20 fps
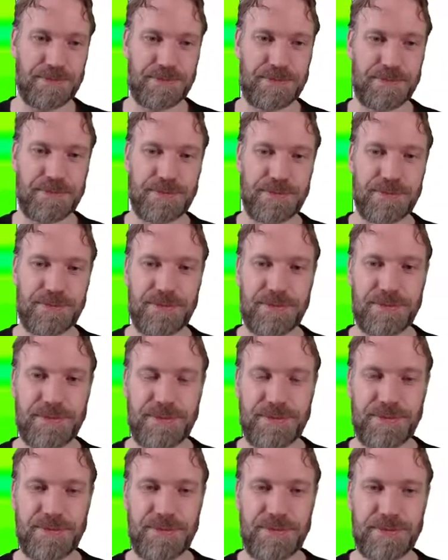
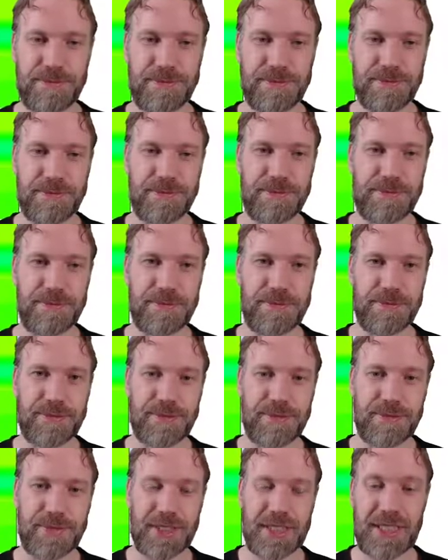
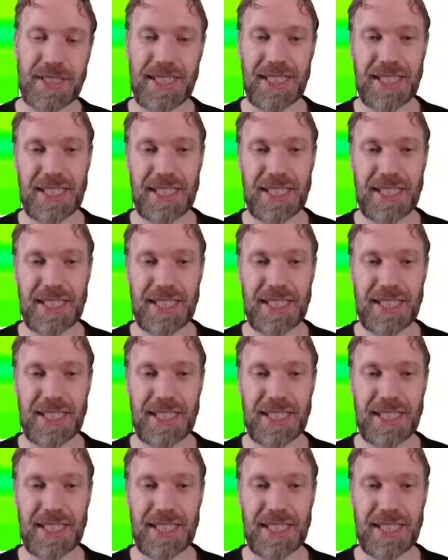Nobody speaks.